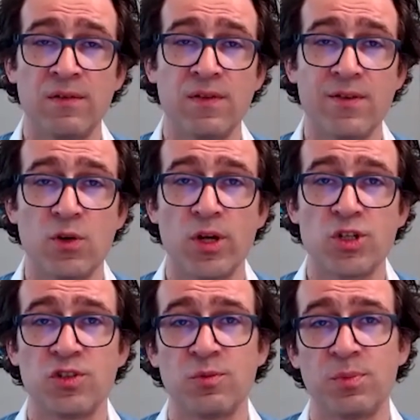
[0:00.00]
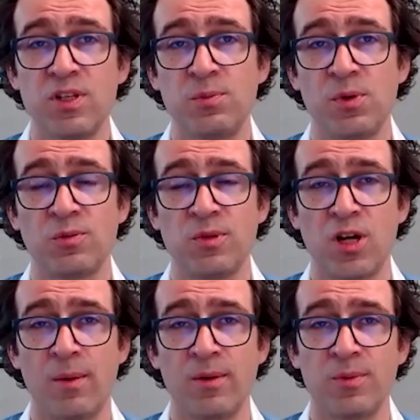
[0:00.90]
If you have any questions, please post in the
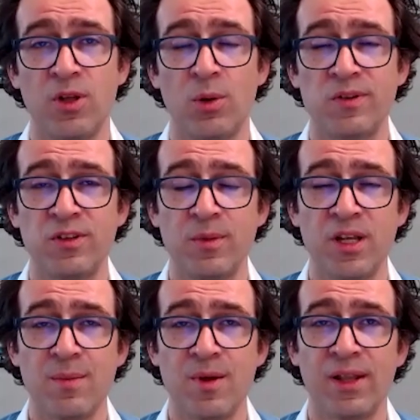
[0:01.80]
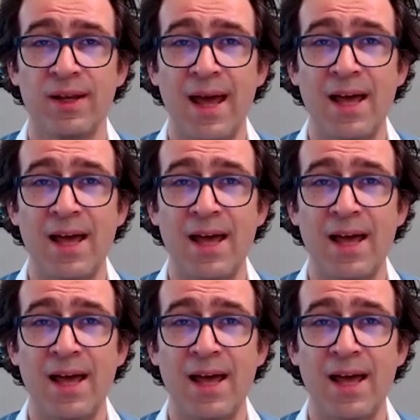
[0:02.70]
comments below or send me an email at